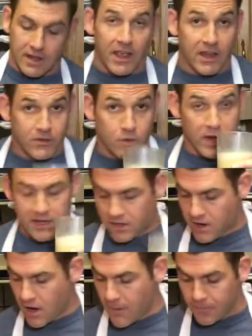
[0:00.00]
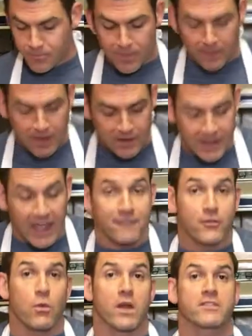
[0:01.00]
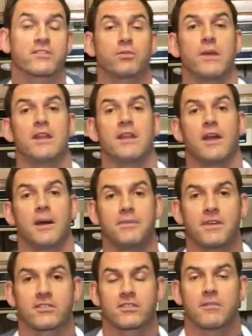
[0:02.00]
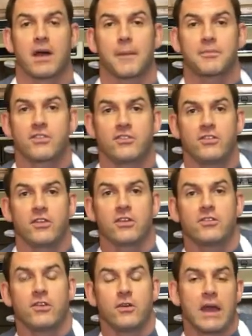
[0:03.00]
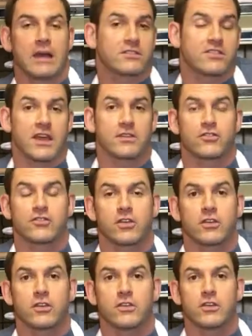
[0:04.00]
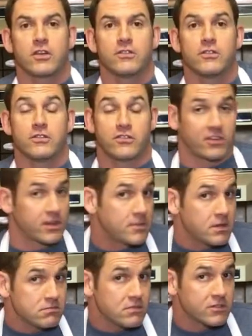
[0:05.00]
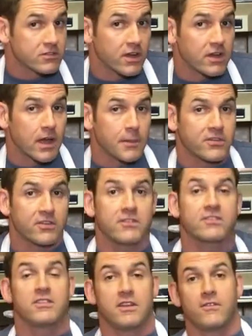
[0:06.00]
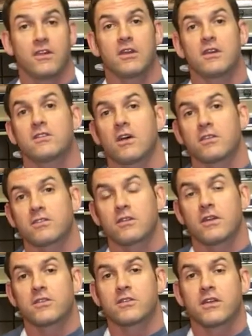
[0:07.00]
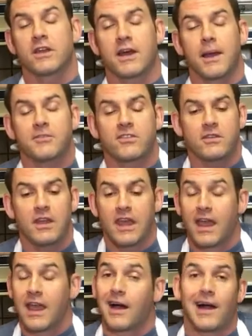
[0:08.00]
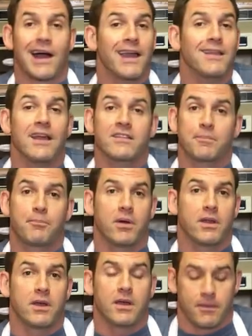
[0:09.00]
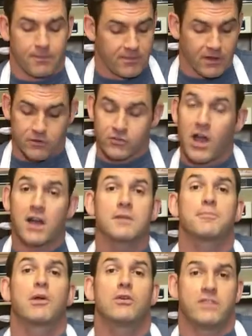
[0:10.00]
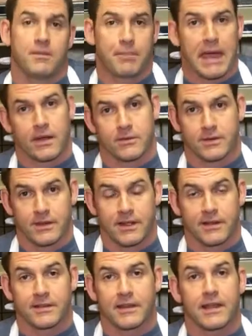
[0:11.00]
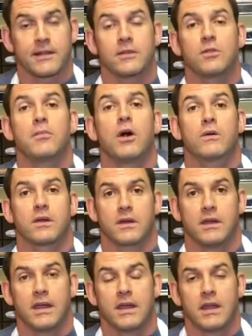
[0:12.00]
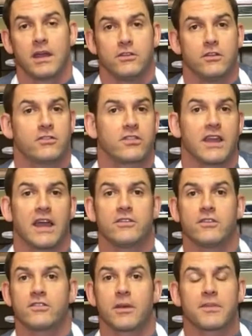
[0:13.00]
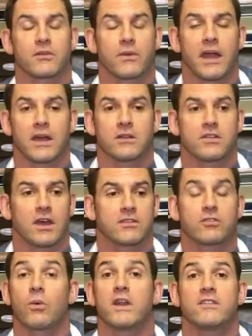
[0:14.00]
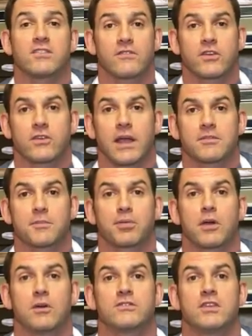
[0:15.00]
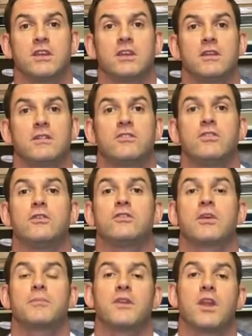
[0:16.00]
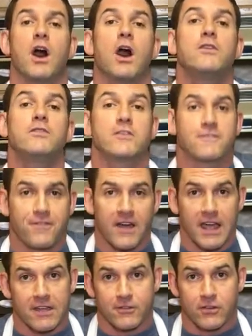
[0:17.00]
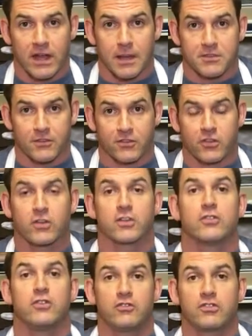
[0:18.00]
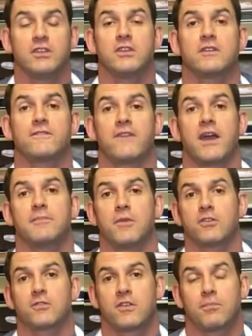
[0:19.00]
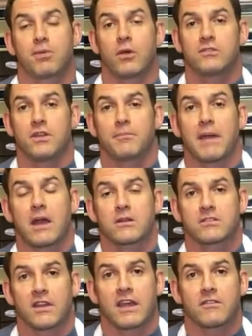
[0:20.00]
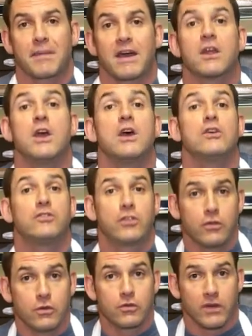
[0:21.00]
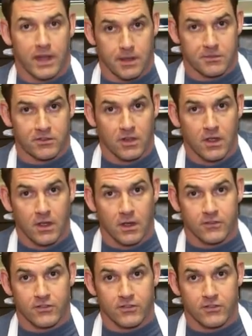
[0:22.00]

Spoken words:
And you're ready to go. Now, if you want to sweeten it up, there's some options you can do outside of sugar. You can do cinnamon. It's a great option. Stevia is also another great option. I like to put a chocolate protein powder in there. It's like a little mocha. Usually I do something around 27 grams of protein to something under 5 grams of sugar. Usually you can find most protein powders that have about 2 grams of